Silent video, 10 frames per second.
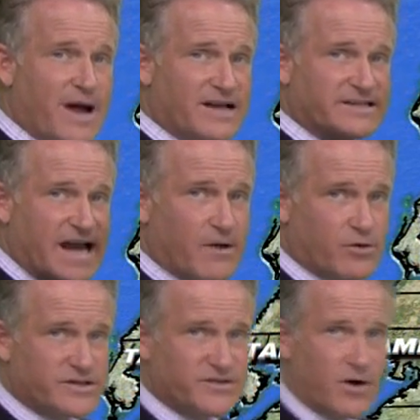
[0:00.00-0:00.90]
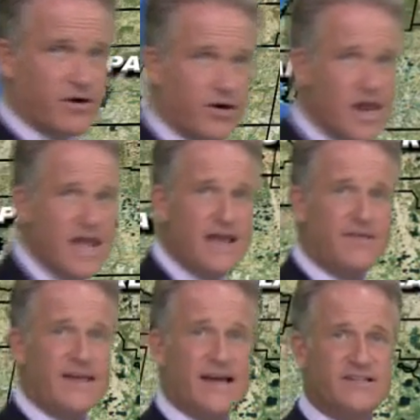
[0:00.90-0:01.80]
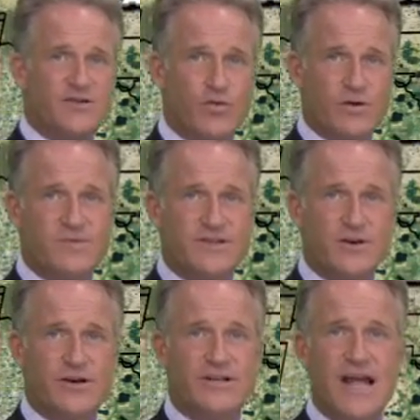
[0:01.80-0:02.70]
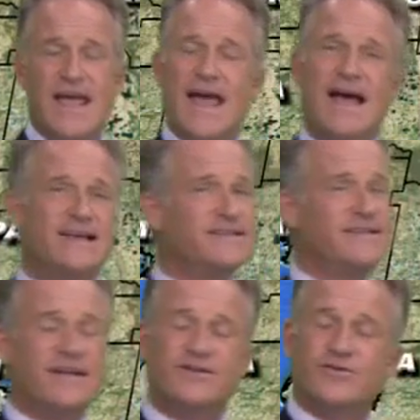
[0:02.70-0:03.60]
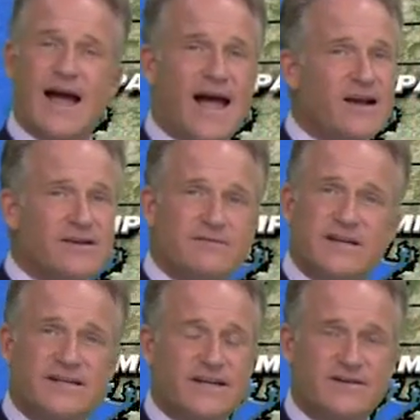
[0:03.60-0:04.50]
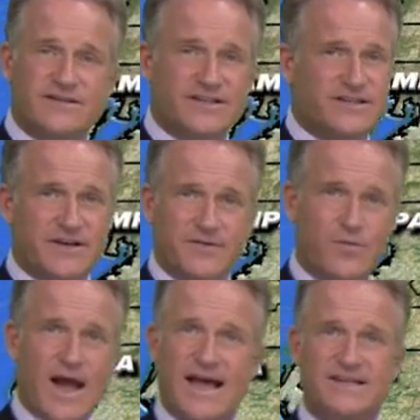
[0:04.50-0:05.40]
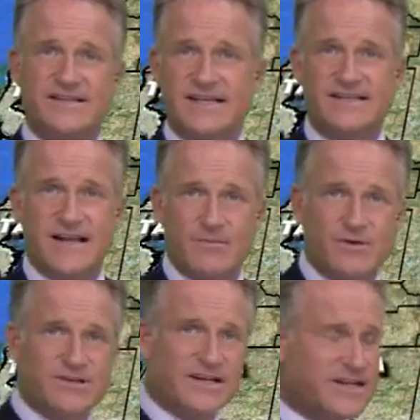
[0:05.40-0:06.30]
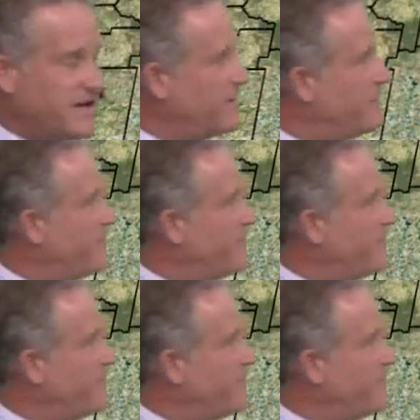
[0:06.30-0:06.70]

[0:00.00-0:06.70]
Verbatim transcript: miles an hour or stronger. The uh, storm surge as the track continues to shift west, these numbers continue